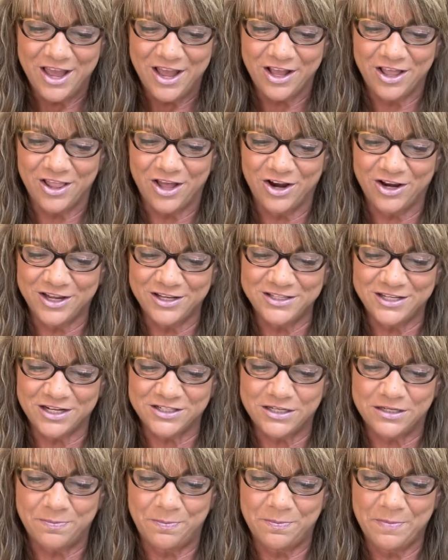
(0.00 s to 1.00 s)
Clark
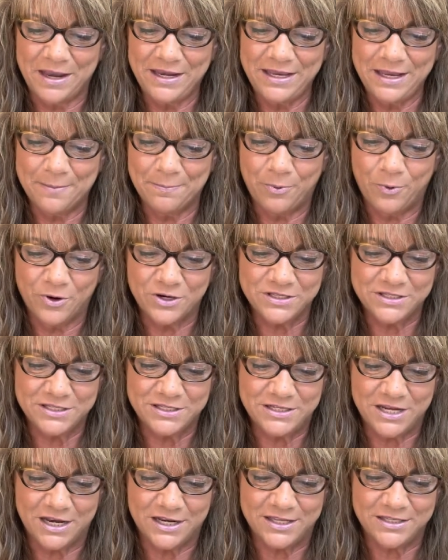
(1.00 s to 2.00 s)
conducted many important
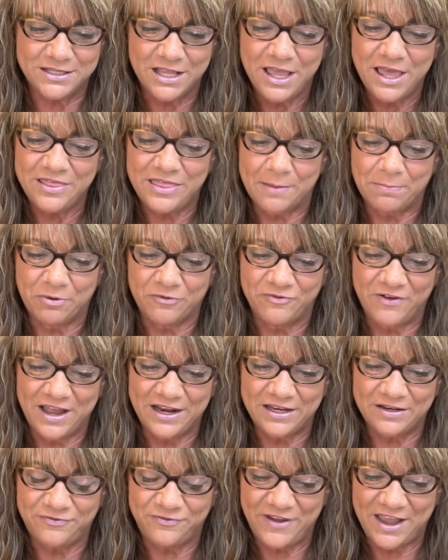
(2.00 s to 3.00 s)
studies that
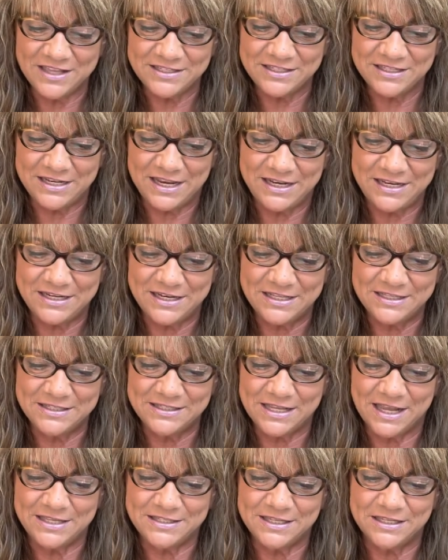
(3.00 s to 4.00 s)
provided fascinating
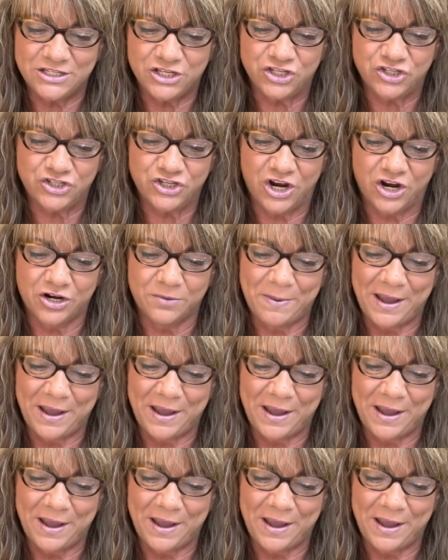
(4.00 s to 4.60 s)
insights into shark